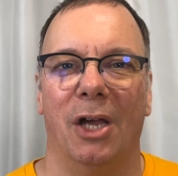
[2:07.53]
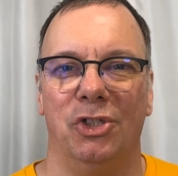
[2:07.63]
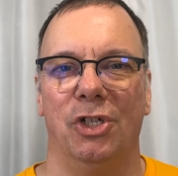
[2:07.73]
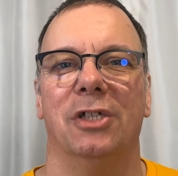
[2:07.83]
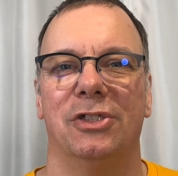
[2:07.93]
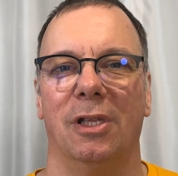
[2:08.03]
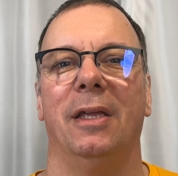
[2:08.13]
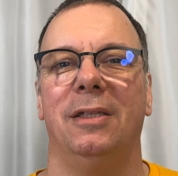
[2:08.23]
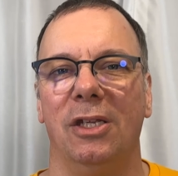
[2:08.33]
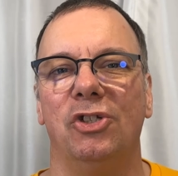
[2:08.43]
I just
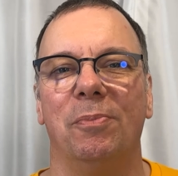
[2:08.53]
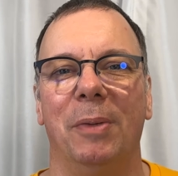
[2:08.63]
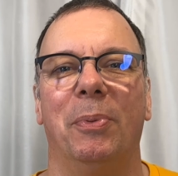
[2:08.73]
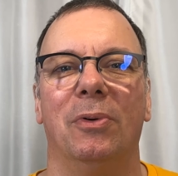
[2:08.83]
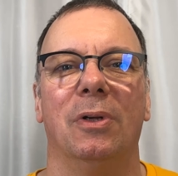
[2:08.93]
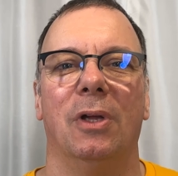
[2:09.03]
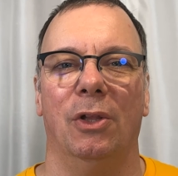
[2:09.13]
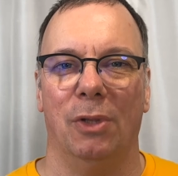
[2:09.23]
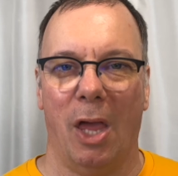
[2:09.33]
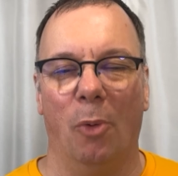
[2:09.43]
like teaching people
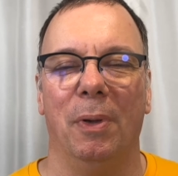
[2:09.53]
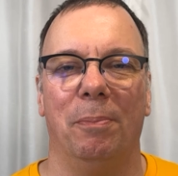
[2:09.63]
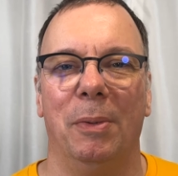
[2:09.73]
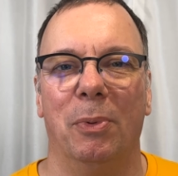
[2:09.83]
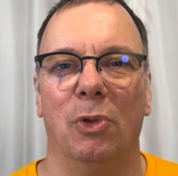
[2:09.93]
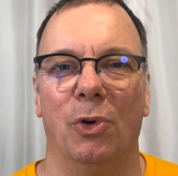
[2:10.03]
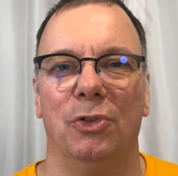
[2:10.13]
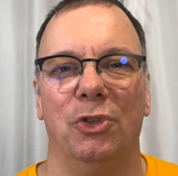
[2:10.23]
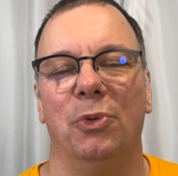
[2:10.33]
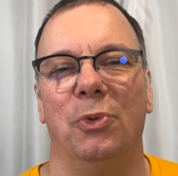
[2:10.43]
and helping people learn
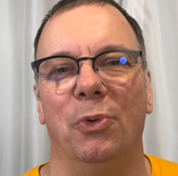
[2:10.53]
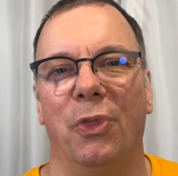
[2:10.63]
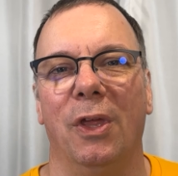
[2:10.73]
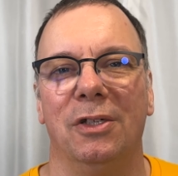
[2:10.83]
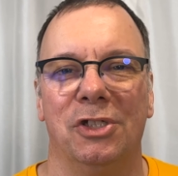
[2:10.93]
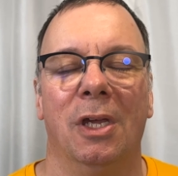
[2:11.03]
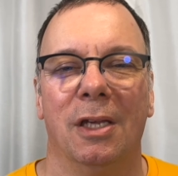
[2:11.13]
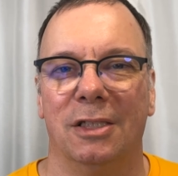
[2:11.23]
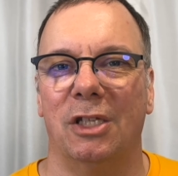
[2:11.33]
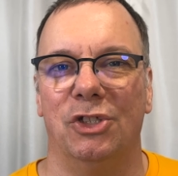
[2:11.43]
to do things
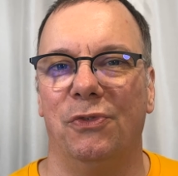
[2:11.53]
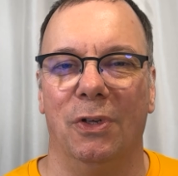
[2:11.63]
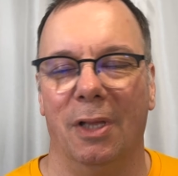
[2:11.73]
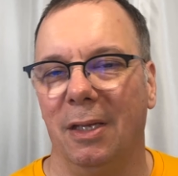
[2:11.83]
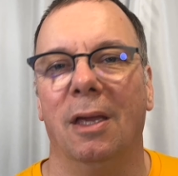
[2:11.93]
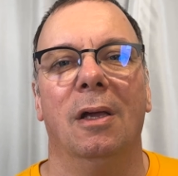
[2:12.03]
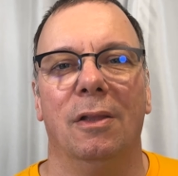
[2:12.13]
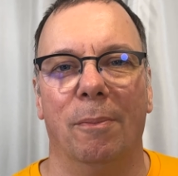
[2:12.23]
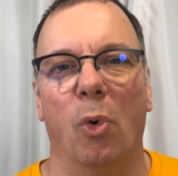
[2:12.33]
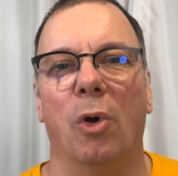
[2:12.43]
because I just feel like
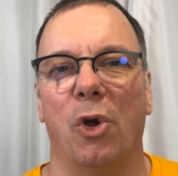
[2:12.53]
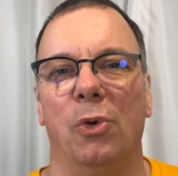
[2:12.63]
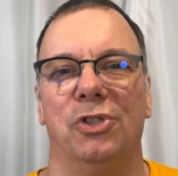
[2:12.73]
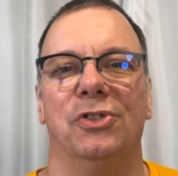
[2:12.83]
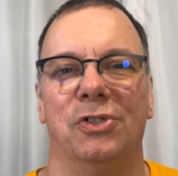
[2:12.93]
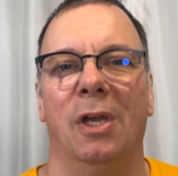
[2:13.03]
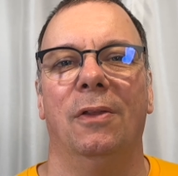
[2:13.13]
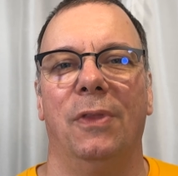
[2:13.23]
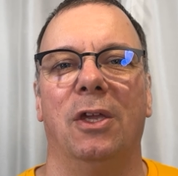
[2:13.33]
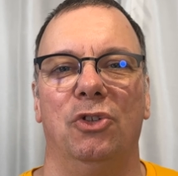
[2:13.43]
the more coaches
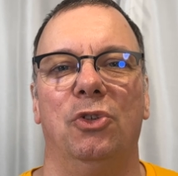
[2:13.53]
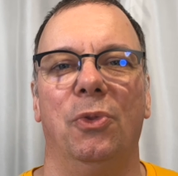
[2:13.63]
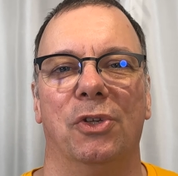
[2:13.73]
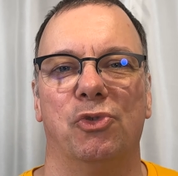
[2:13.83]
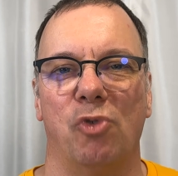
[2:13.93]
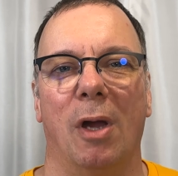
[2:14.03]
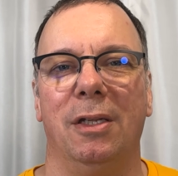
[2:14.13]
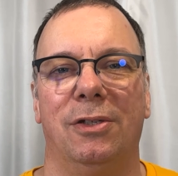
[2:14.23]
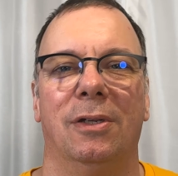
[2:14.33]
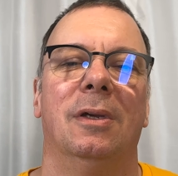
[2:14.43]
that can do this
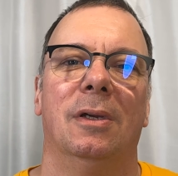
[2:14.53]
right,